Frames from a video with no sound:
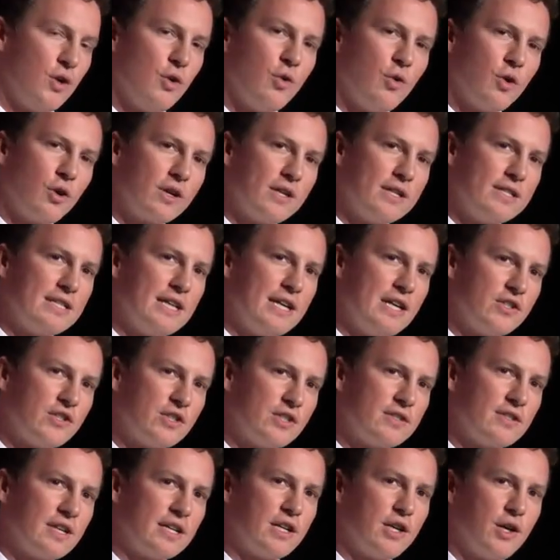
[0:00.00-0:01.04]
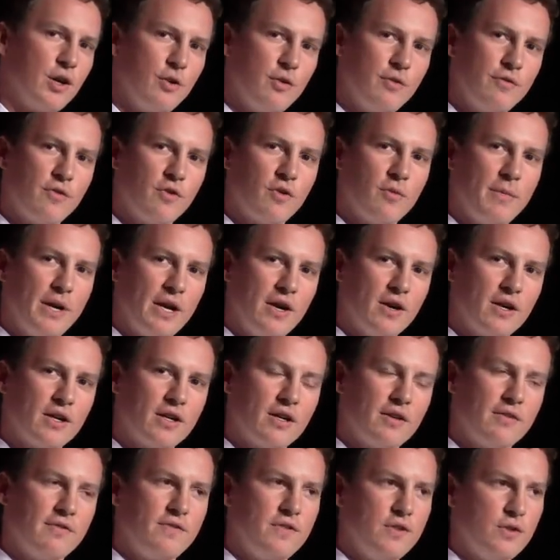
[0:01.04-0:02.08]
Organizations like Code for
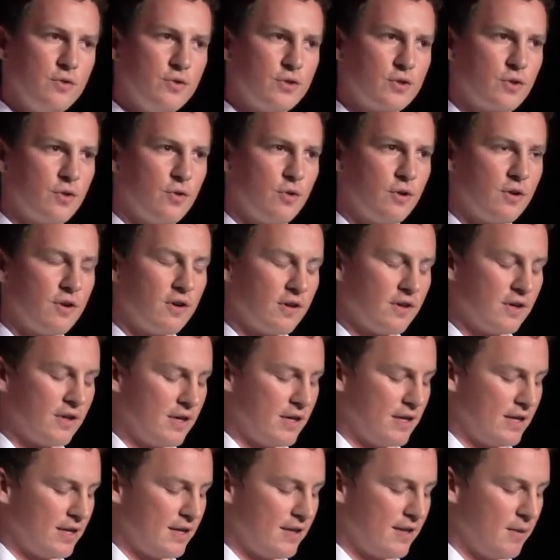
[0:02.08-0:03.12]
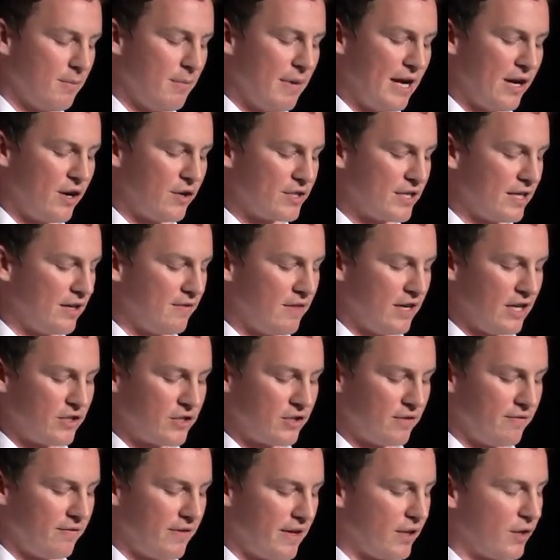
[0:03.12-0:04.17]
America, Fuse Corps, the Mayor's
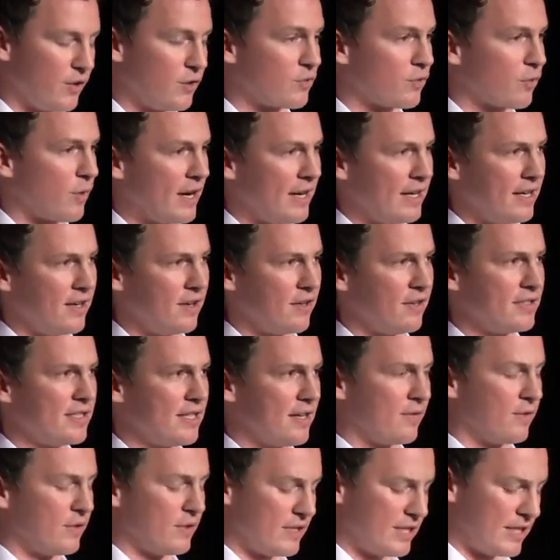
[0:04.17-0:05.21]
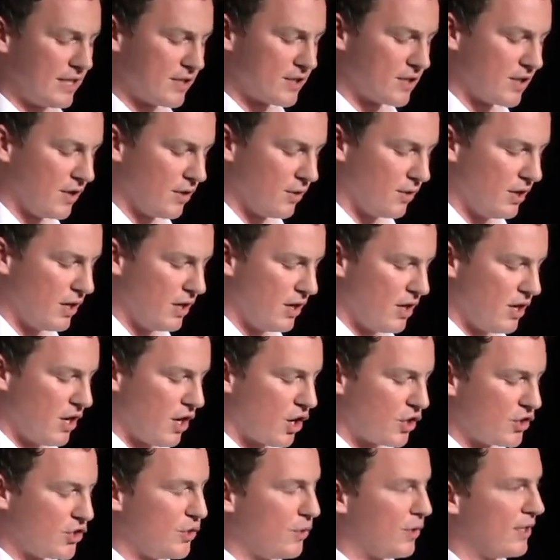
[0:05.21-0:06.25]
Innovation Fellows right here in San Francisco
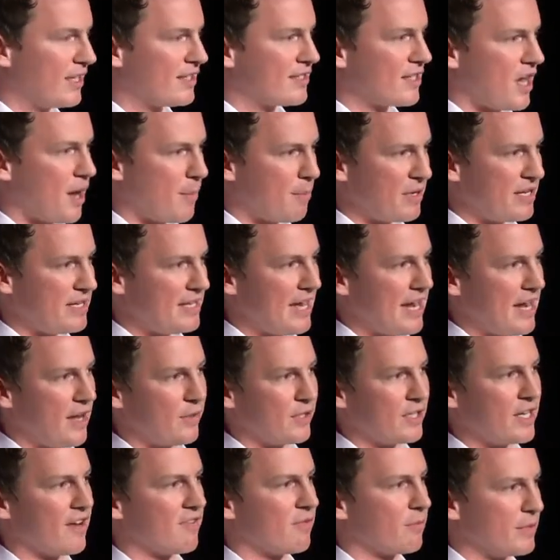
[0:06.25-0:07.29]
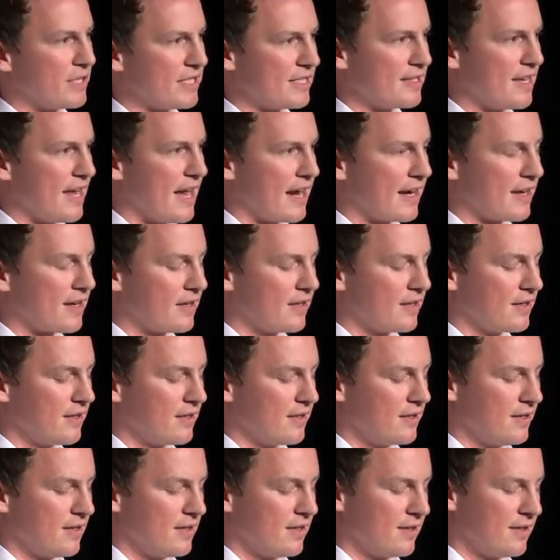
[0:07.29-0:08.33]
are doing this up and down the government stack.
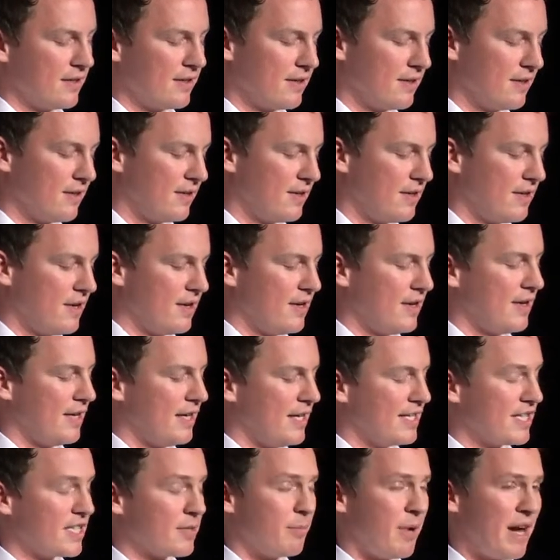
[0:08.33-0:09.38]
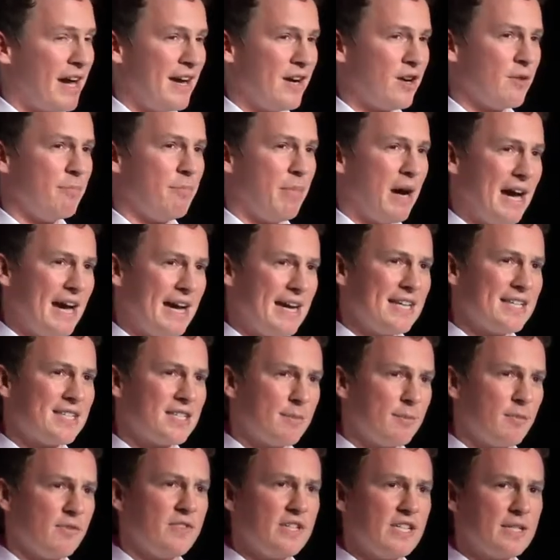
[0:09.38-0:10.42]
Inspired by
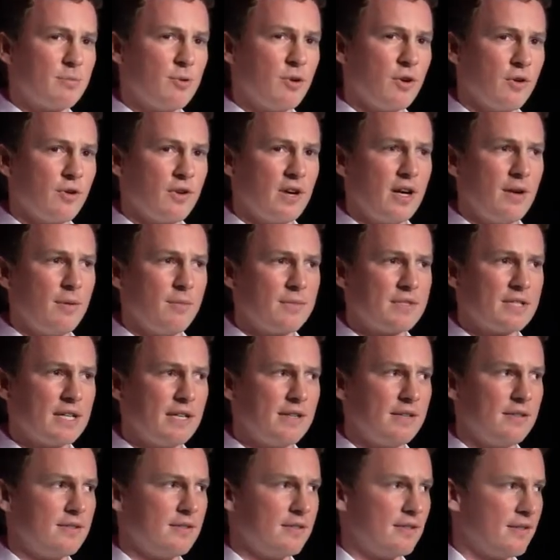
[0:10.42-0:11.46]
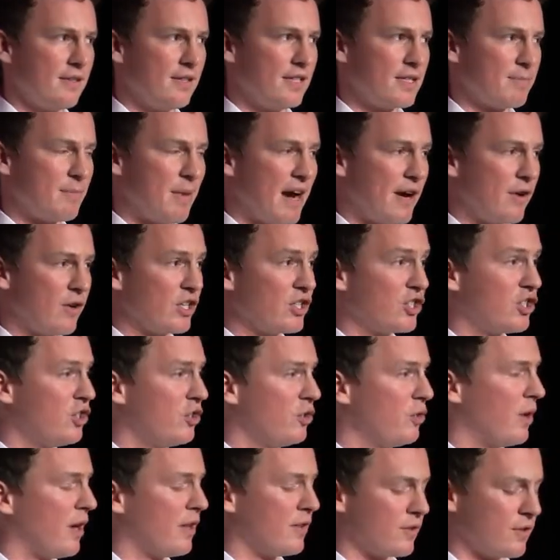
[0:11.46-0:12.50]
some of these programs and inspiring
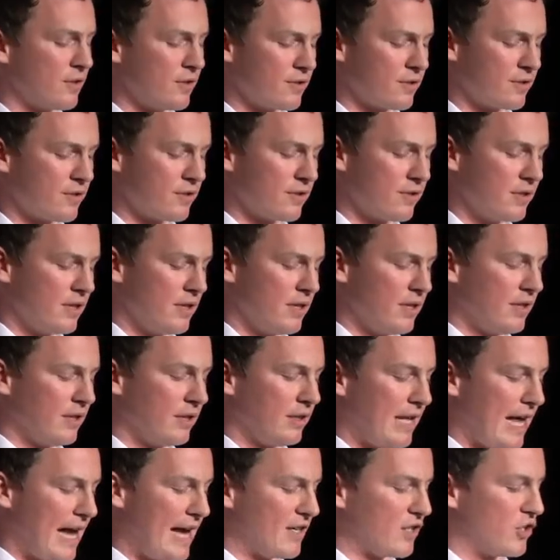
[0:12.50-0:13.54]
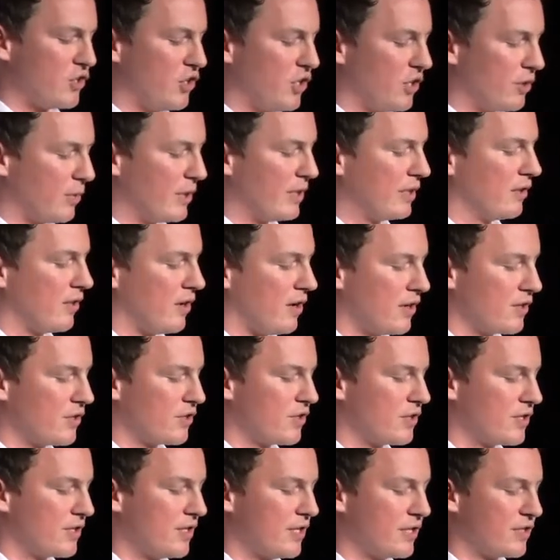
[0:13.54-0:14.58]
two others, last year we
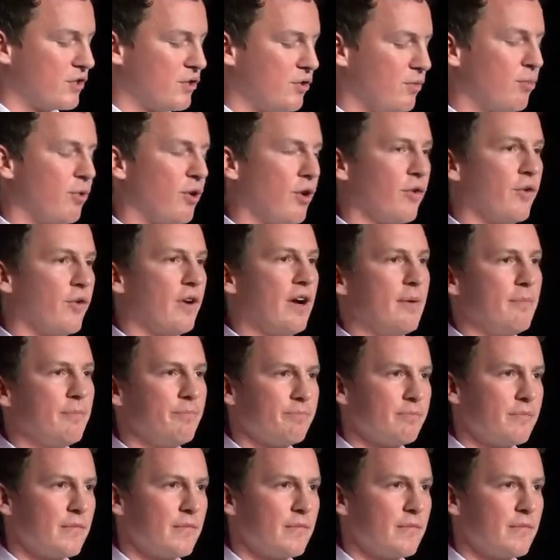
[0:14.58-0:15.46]
launched this new program.